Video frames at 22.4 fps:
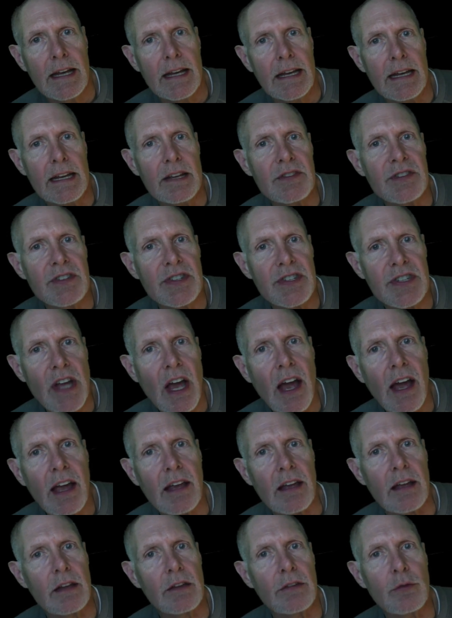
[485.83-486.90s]
In
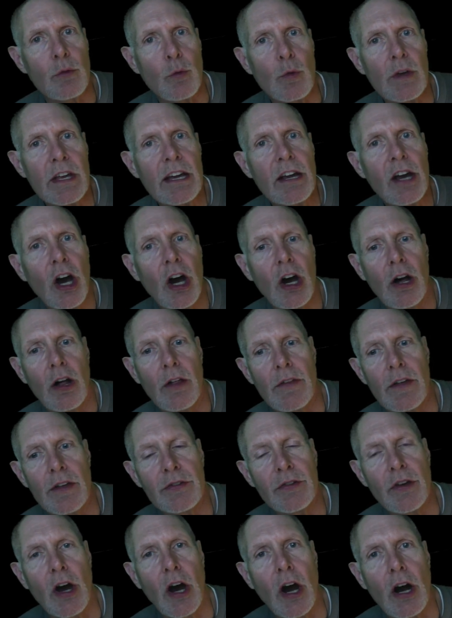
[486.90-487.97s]
science, we call this